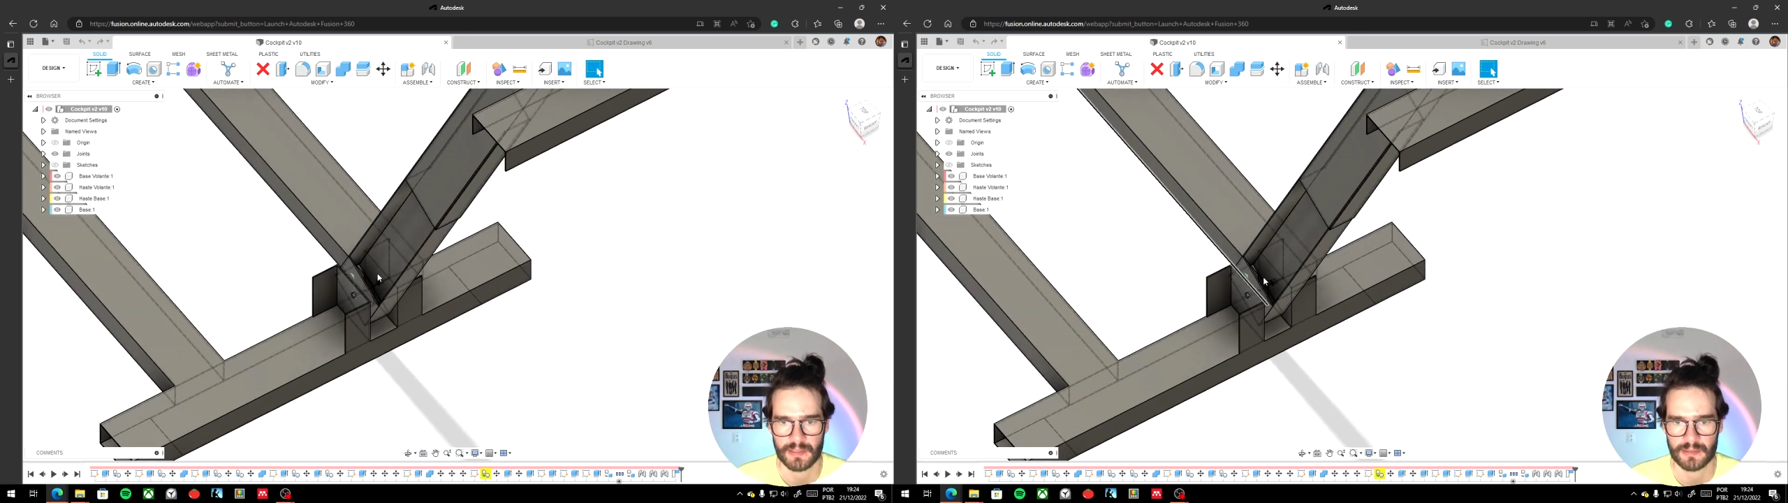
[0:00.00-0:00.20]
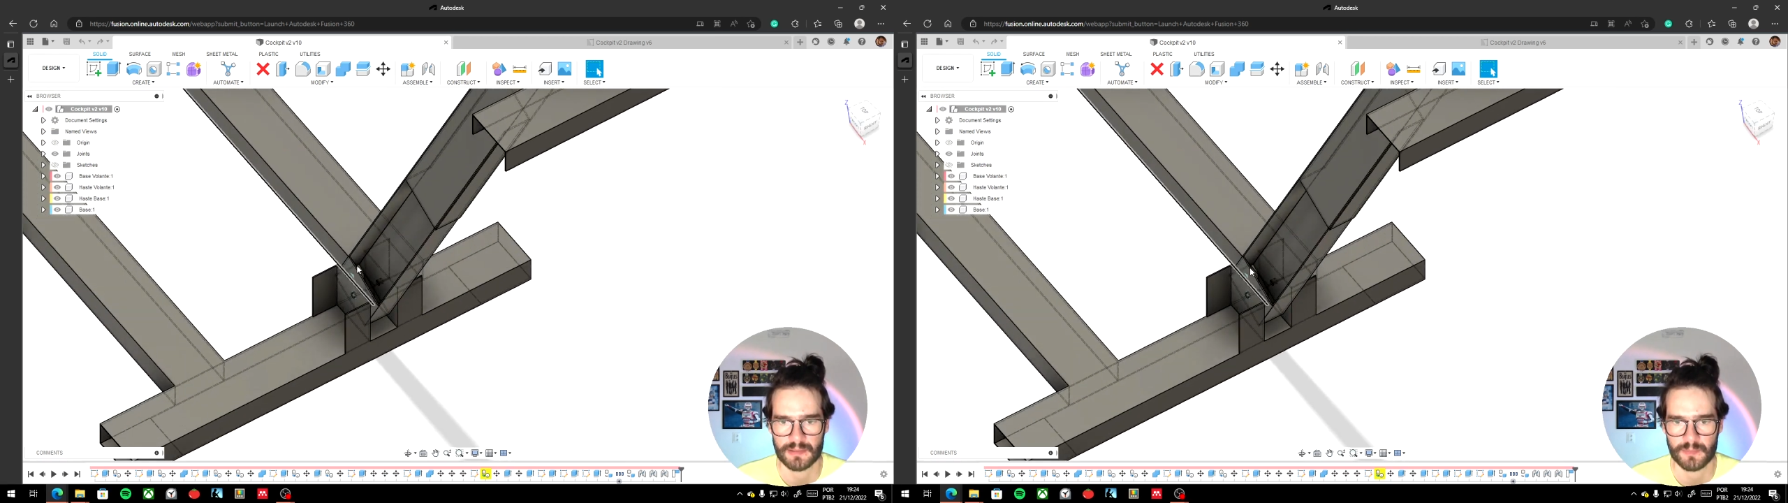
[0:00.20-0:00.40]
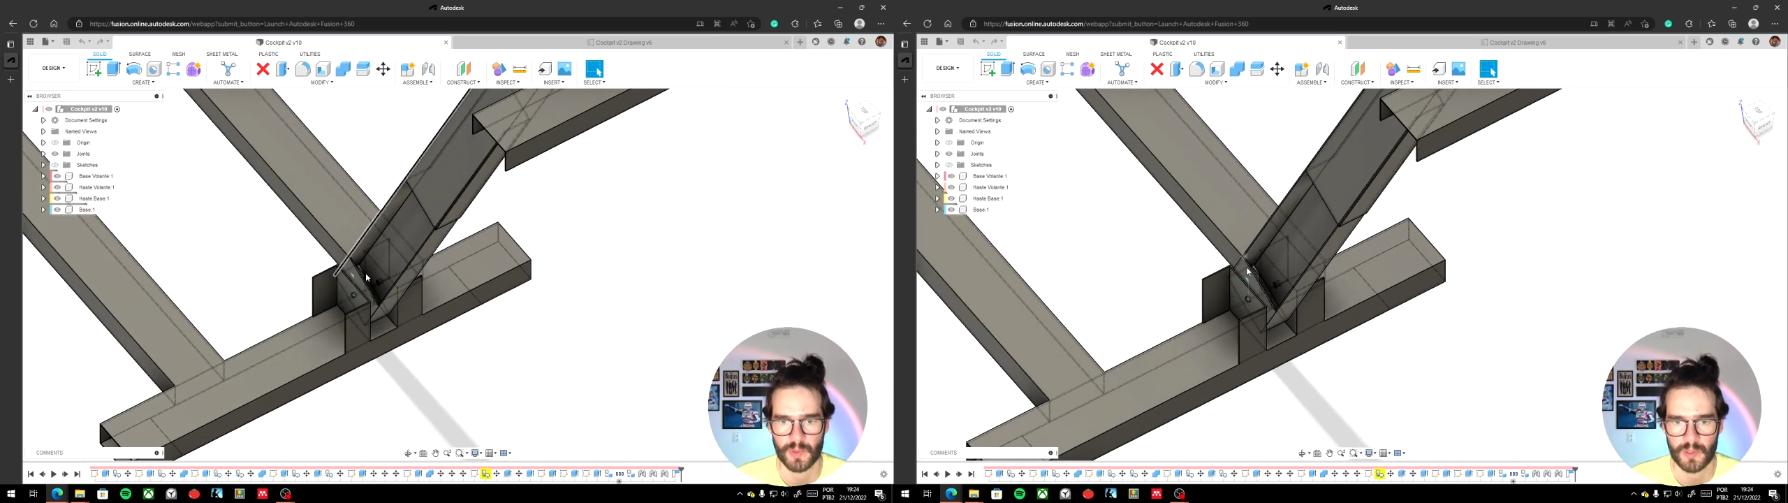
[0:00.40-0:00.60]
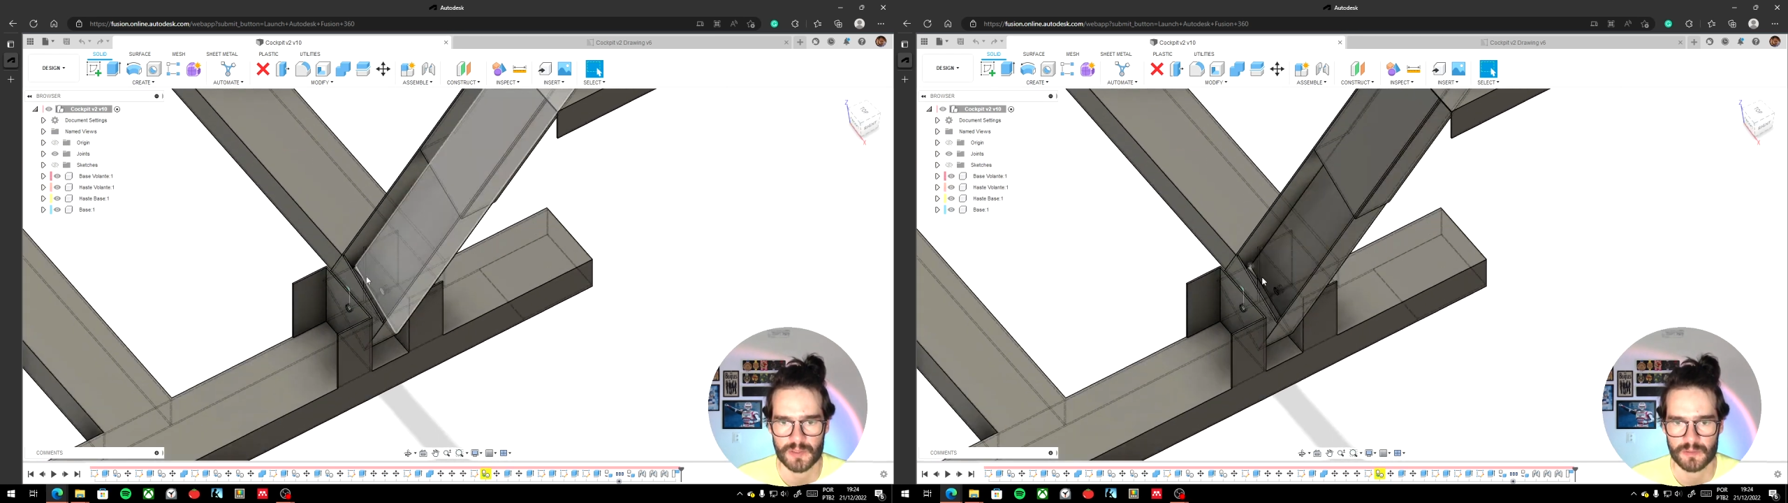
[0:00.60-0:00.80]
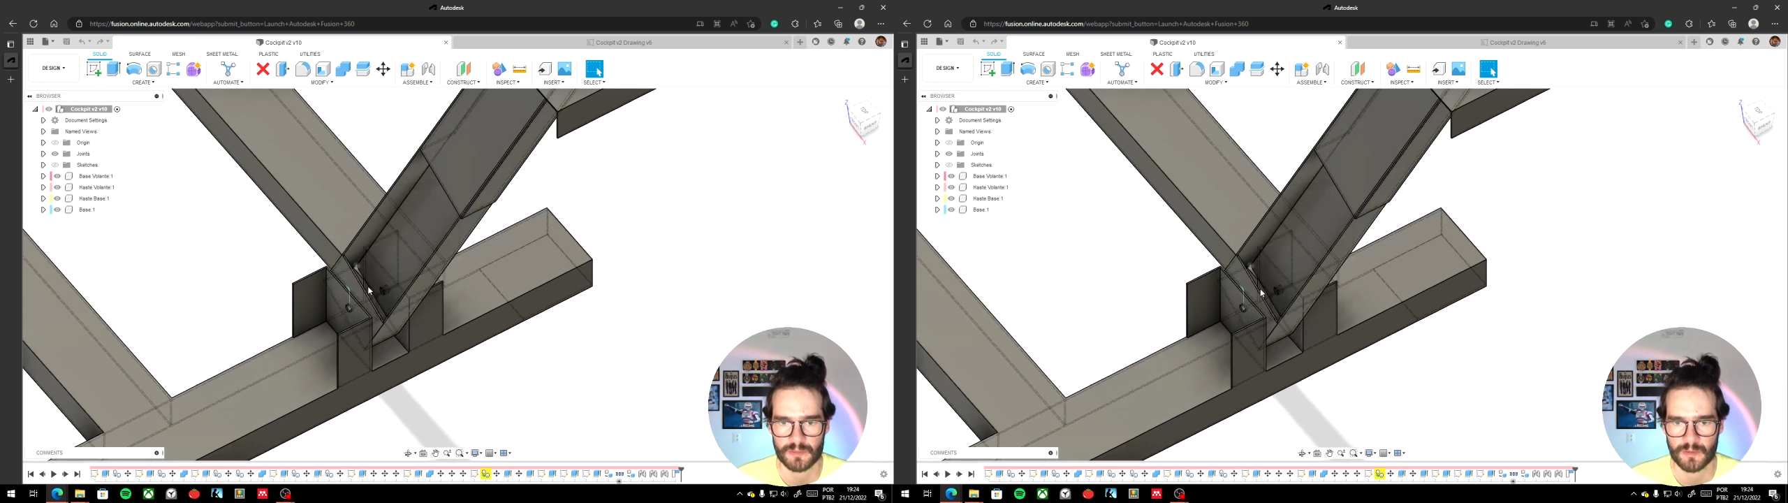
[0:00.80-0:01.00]
in the
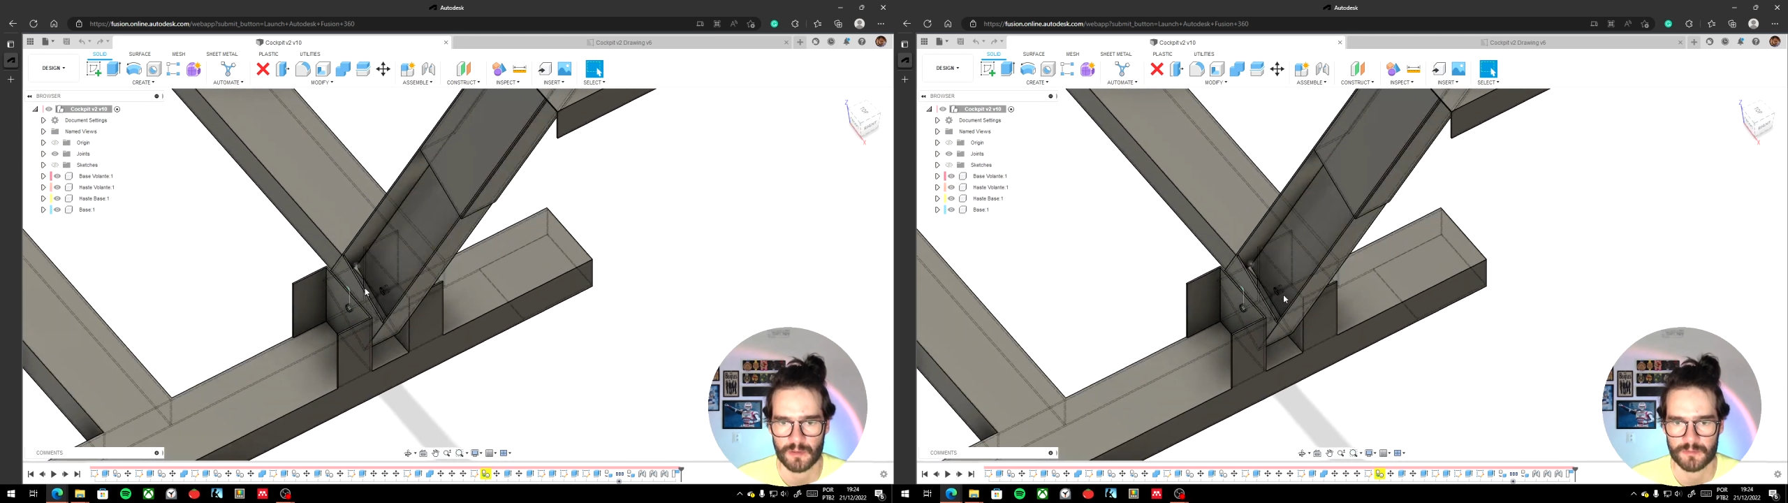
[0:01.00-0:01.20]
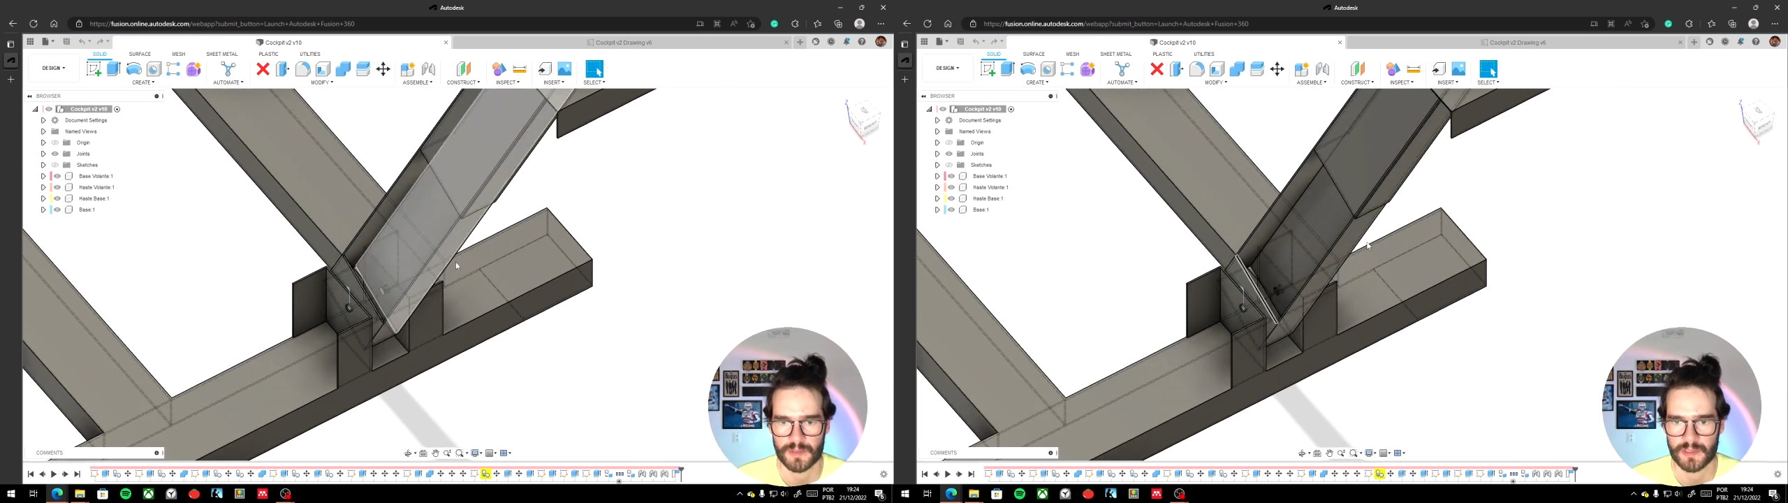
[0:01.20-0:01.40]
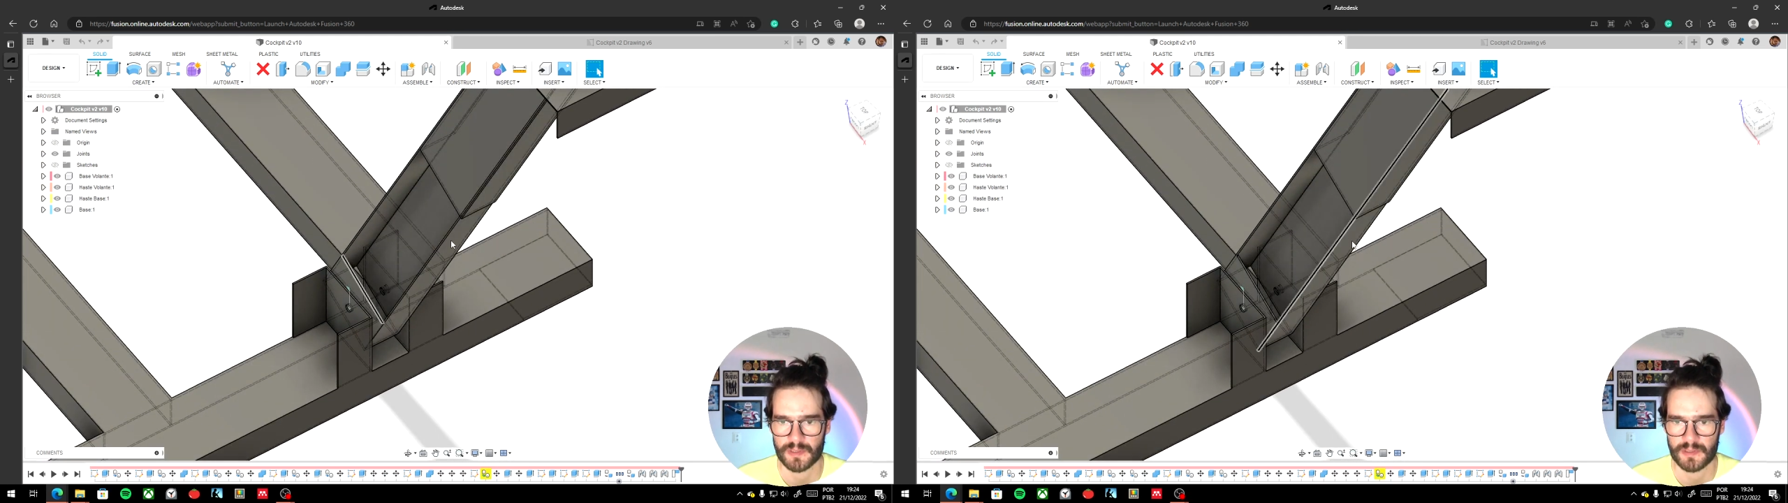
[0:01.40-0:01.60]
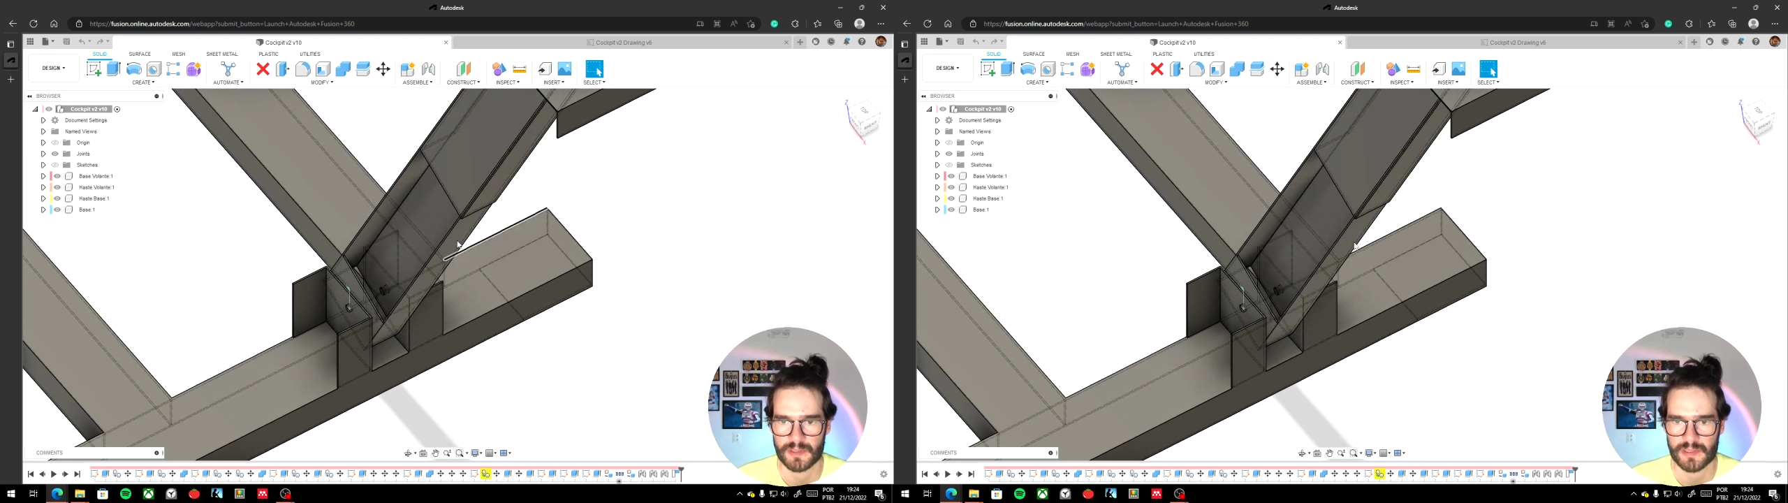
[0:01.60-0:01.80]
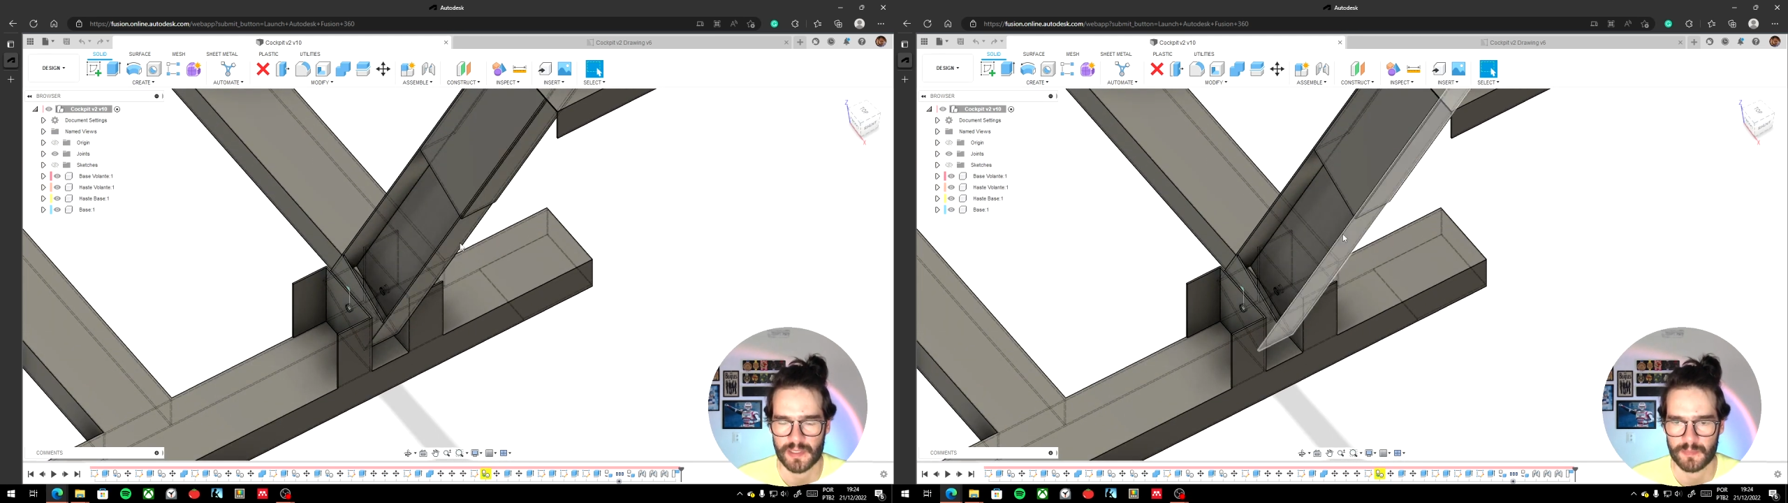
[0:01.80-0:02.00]
bottom of the, the
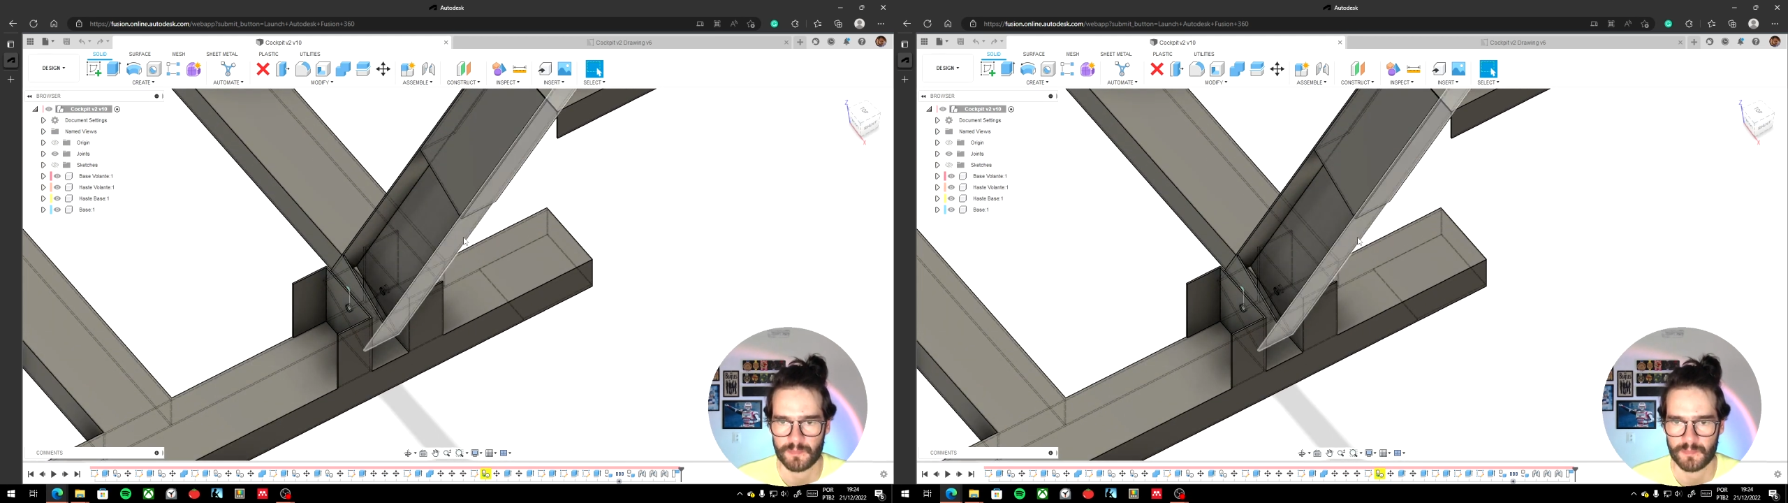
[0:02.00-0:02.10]
stem,